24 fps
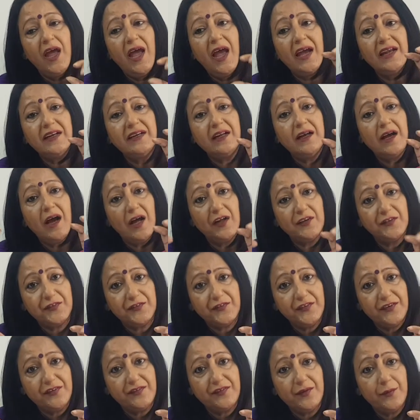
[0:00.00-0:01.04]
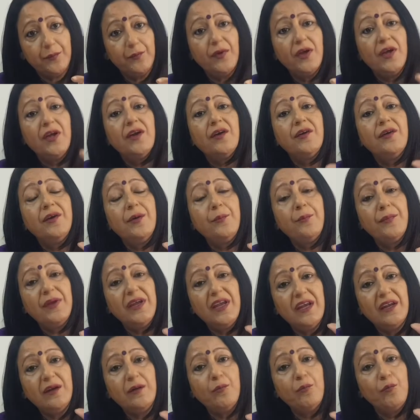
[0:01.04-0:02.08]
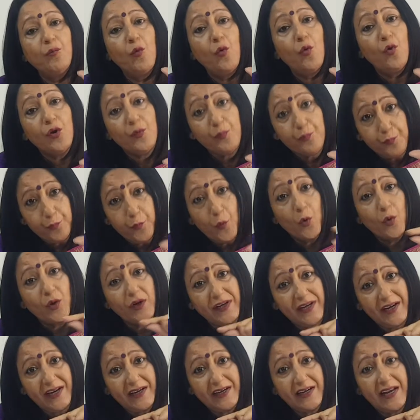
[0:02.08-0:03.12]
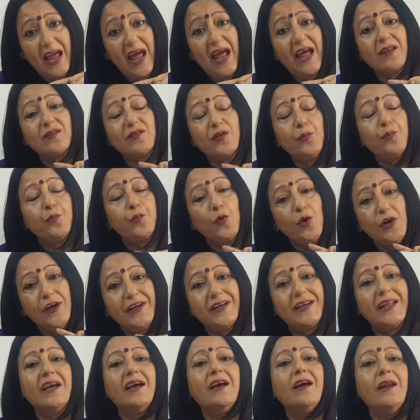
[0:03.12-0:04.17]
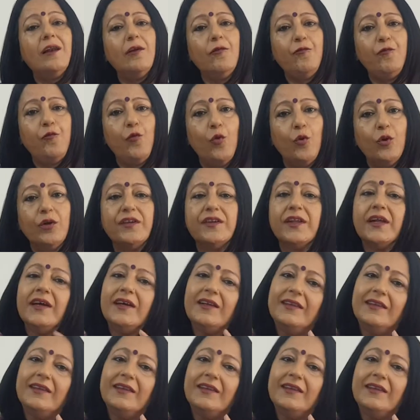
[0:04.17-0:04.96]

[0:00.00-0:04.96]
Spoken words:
and casteism remain more potent as a political force